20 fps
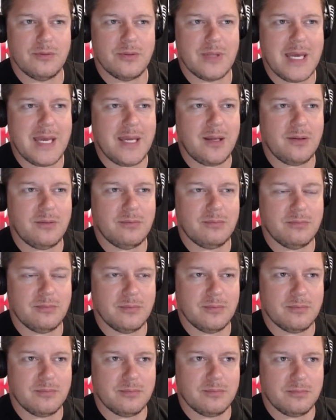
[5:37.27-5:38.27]
they
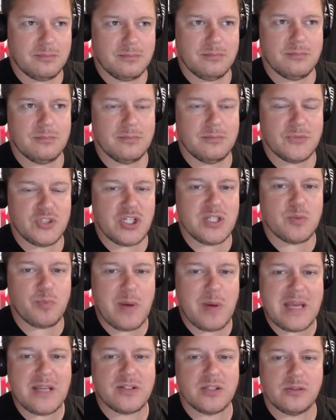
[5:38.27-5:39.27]
she's
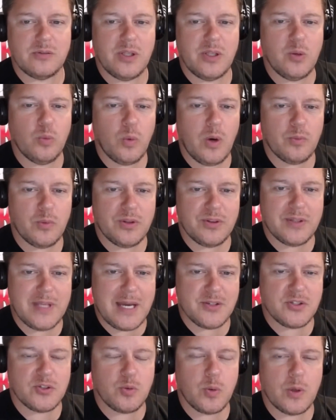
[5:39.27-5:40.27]
basically one one
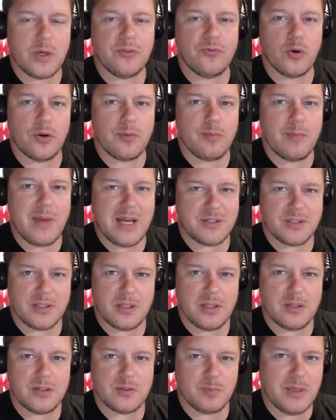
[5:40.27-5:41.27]
thousand twenty fourth
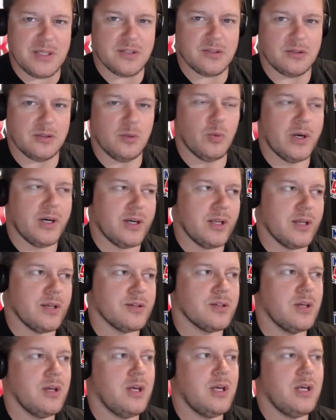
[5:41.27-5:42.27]
Mexican is basically what it
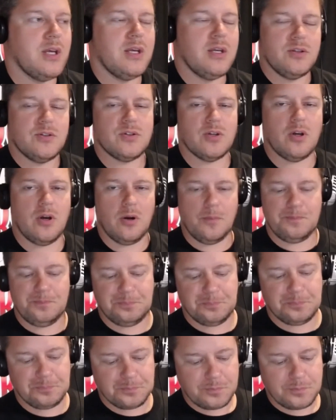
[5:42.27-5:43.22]
is. So